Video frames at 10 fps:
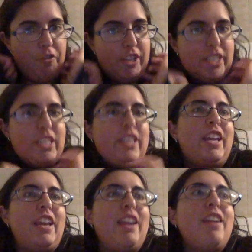
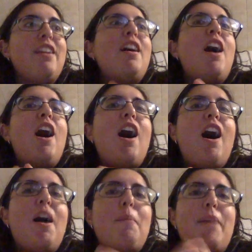recently.
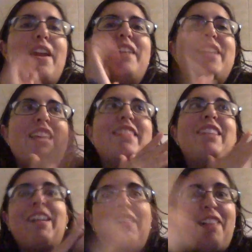And it's hit the
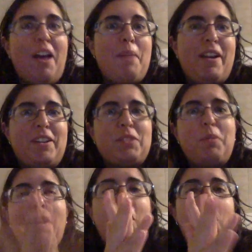climax
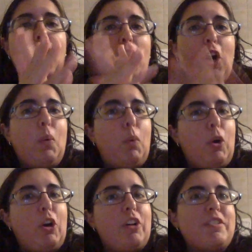where her
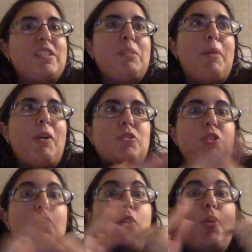world is about to
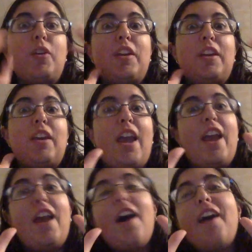go
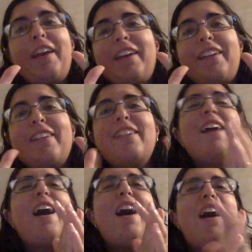chaotic.
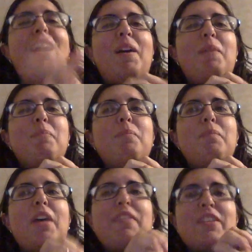And
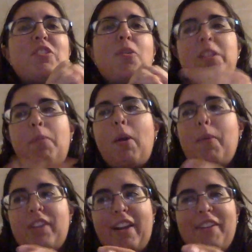that's always the part when
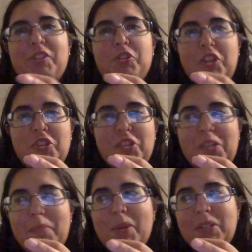the character changes the
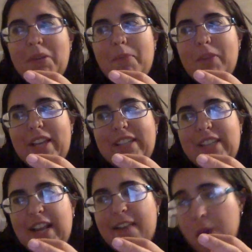most. So I'm really
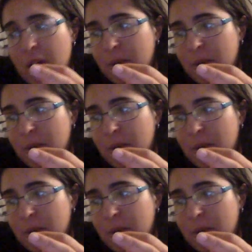excited. I'm about